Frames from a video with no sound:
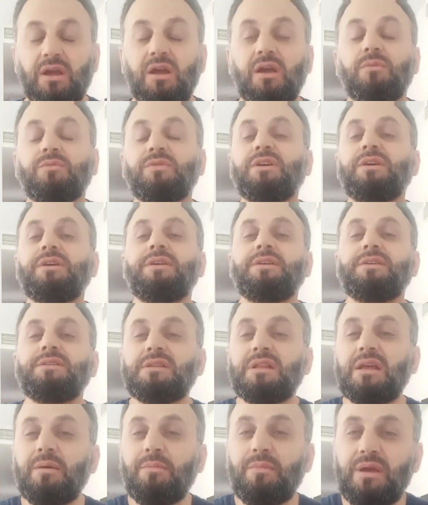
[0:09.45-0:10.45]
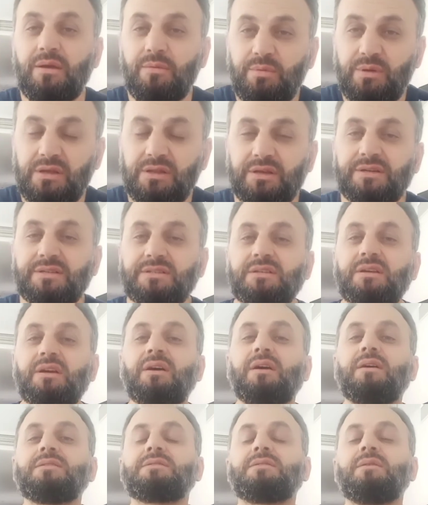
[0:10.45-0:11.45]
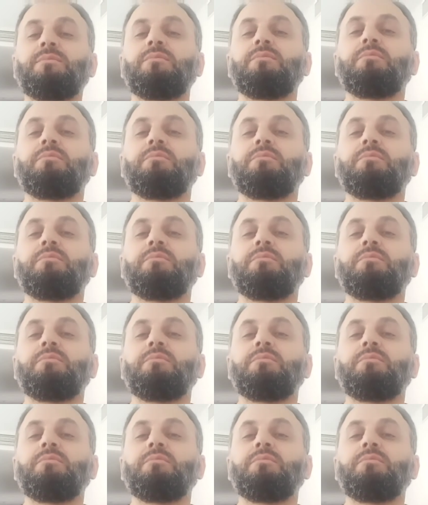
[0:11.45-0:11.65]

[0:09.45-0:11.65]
There's some